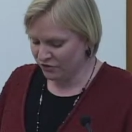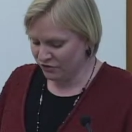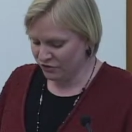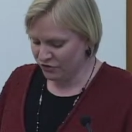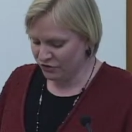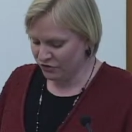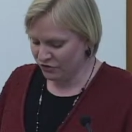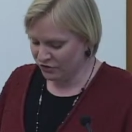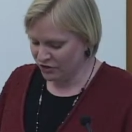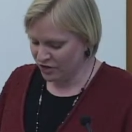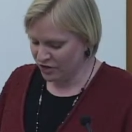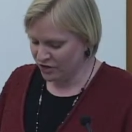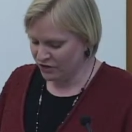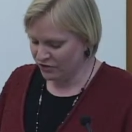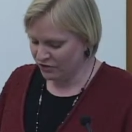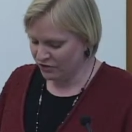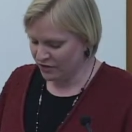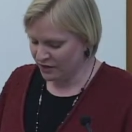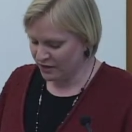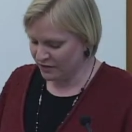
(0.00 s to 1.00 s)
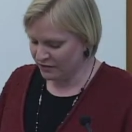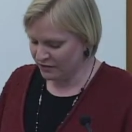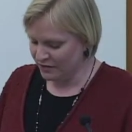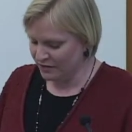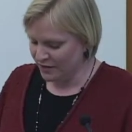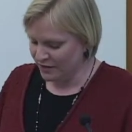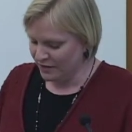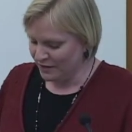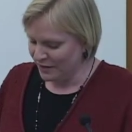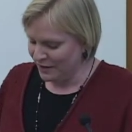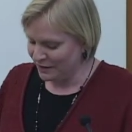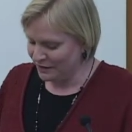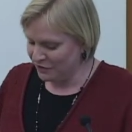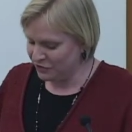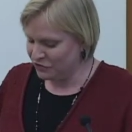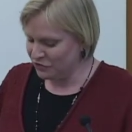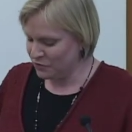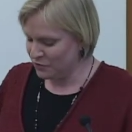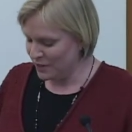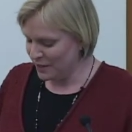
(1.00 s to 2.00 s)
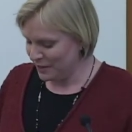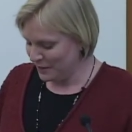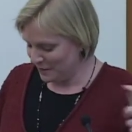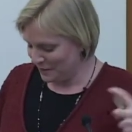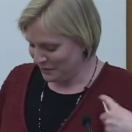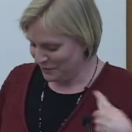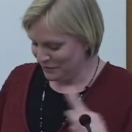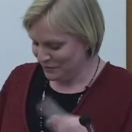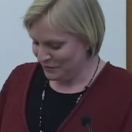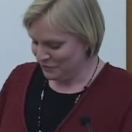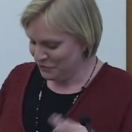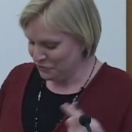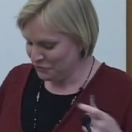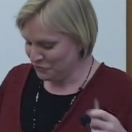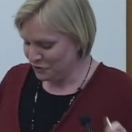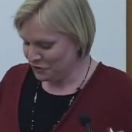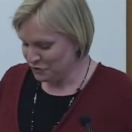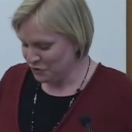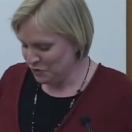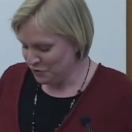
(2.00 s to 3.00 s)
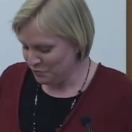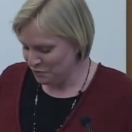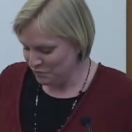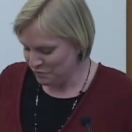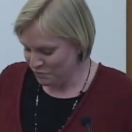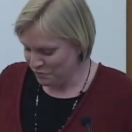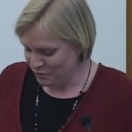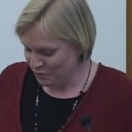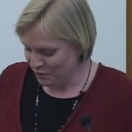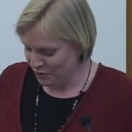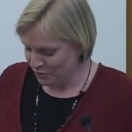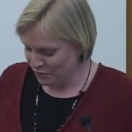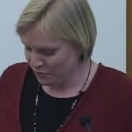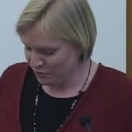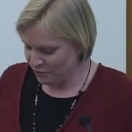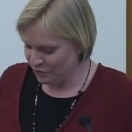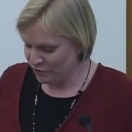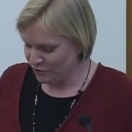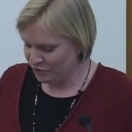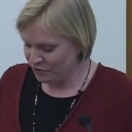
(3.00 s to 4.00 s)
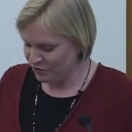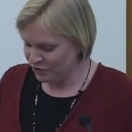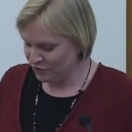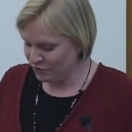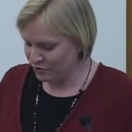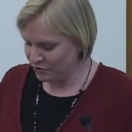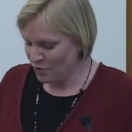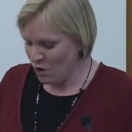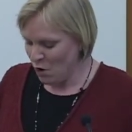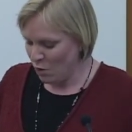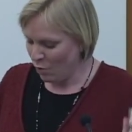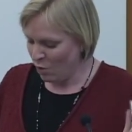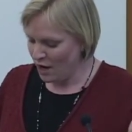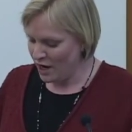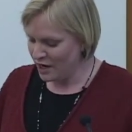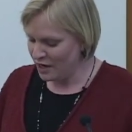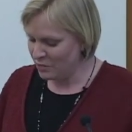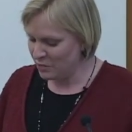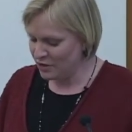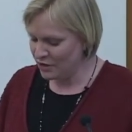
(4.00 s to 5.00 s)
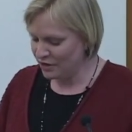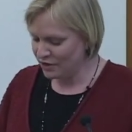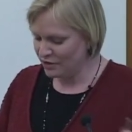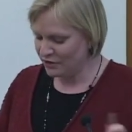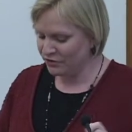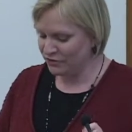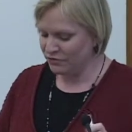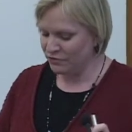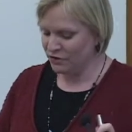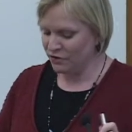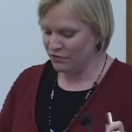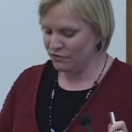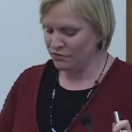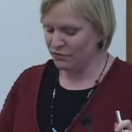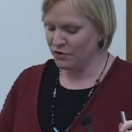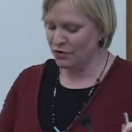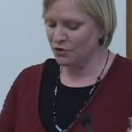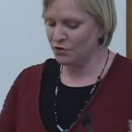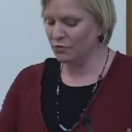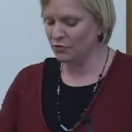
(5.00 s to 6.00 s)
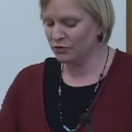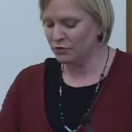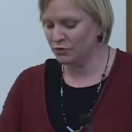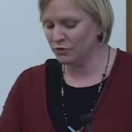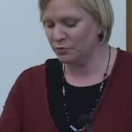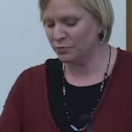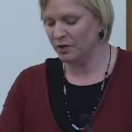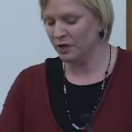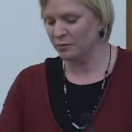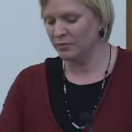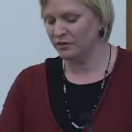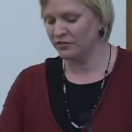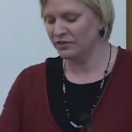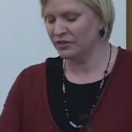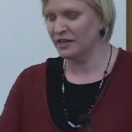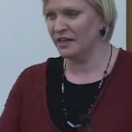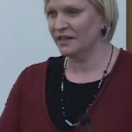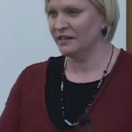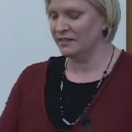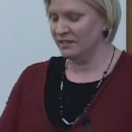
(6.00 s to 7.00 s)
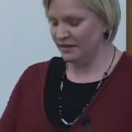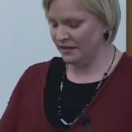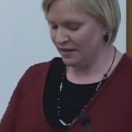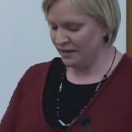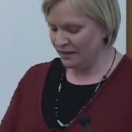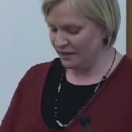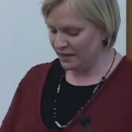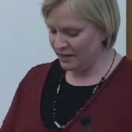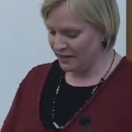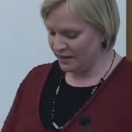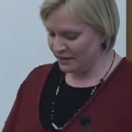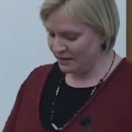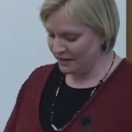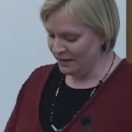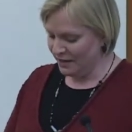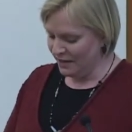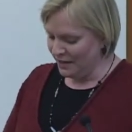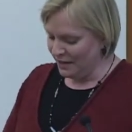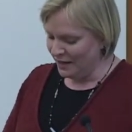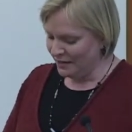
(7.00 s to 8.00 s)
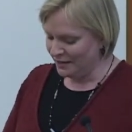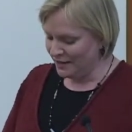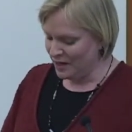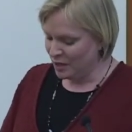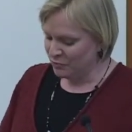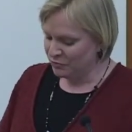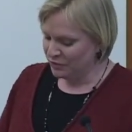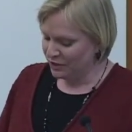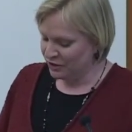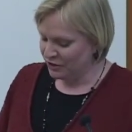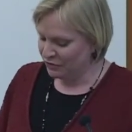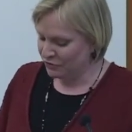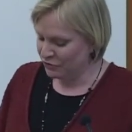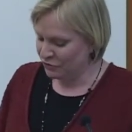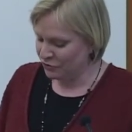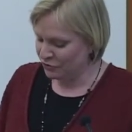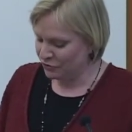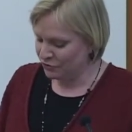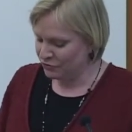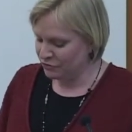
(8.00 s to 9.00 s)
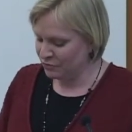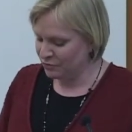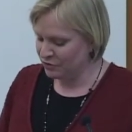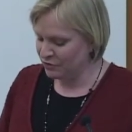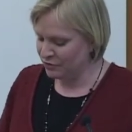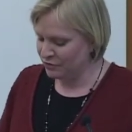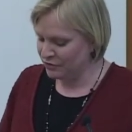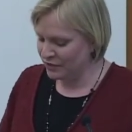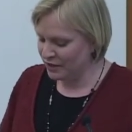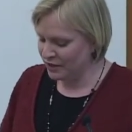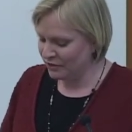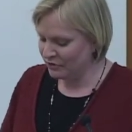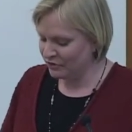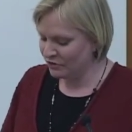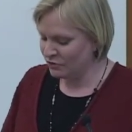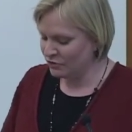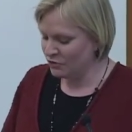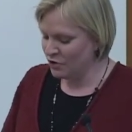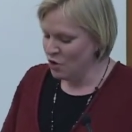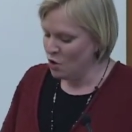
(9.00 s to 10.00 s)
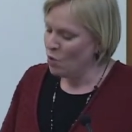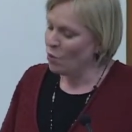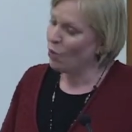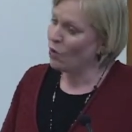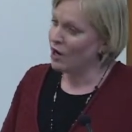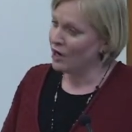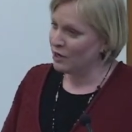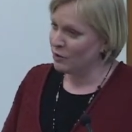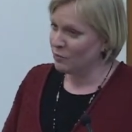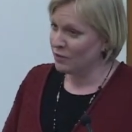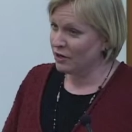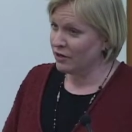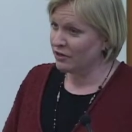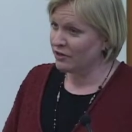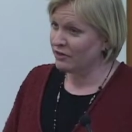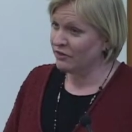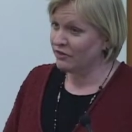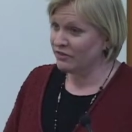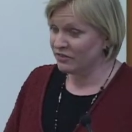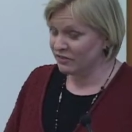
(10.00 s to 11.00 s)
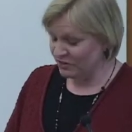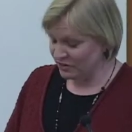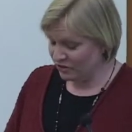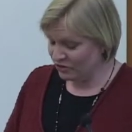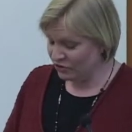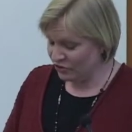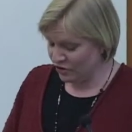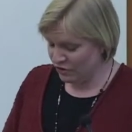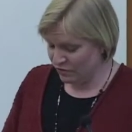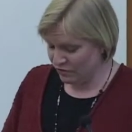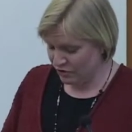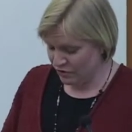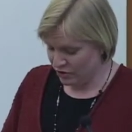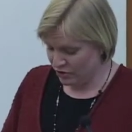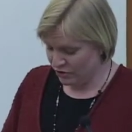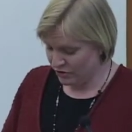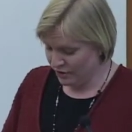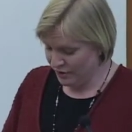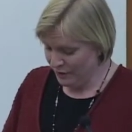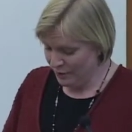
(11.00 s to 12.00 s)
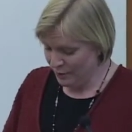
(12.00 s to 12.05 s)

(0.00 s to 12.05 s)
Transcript: social contract, and the duet, as Julie uh, referred to, Why Americans Don't Vote, which was published in 1988, and the updated version from 2000 of Why Americans Still Don't Vote.